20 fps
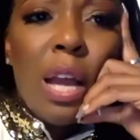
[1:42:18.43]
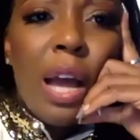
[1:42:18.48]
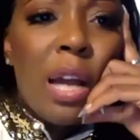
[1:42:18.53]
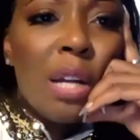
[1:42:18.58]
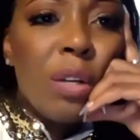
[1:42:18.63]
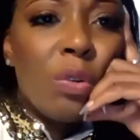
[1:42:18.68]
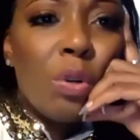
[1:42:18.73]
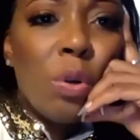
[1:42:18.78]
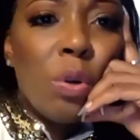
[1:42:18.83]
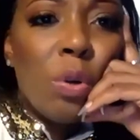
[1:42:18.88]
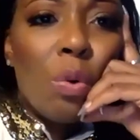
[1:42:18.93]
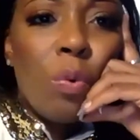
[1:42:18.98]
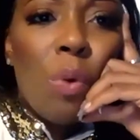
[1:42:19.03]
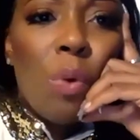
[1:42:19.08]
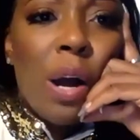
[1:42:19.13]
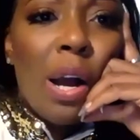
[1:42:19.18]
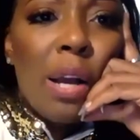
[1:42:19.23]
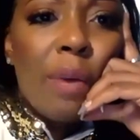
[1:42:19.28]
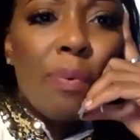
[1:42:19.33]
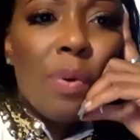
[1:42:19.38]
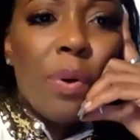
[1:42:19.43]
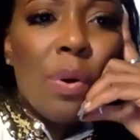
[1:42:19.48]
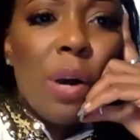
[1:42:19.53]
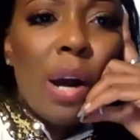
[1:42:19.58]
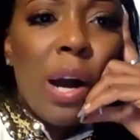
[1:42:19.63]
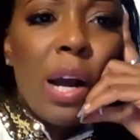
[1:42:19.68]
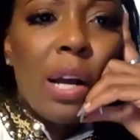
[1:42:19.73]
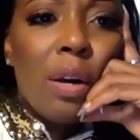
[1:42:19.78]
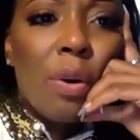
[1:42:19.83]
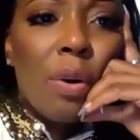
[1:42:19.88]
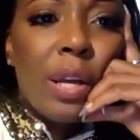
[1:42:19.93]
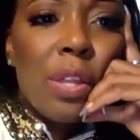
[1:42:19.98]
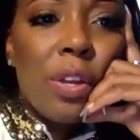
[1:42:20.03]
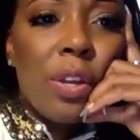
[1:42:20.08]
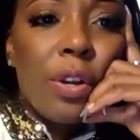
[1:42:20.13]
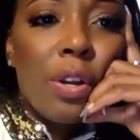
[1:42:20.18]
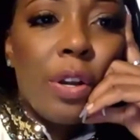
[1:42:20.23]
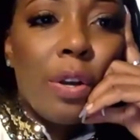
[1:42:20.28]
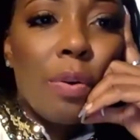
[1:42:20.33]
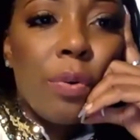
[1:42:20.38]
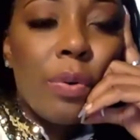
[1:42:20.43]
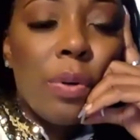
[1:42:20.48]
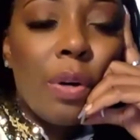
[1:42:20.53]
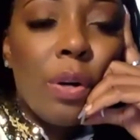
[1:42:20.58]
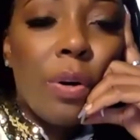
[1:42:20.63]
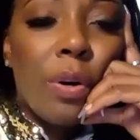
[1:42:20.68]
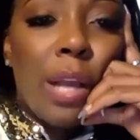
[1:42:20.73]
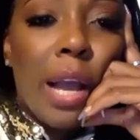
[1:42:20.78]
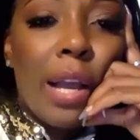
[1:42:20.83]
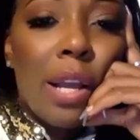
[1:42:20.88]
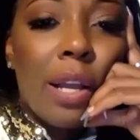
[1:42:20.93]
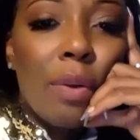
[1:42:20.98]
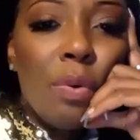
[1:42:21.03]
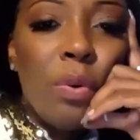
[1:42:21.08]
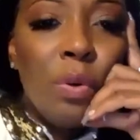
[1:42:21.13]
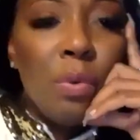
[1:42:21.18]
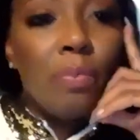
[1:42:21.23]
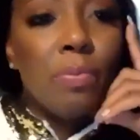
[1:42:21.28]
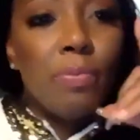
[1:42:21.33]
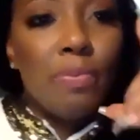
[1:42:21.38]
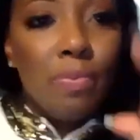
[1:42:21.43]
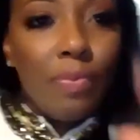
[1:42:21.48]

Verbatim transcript: I don't know why it won't. Hi- okay, there you go. Okay. Ooh.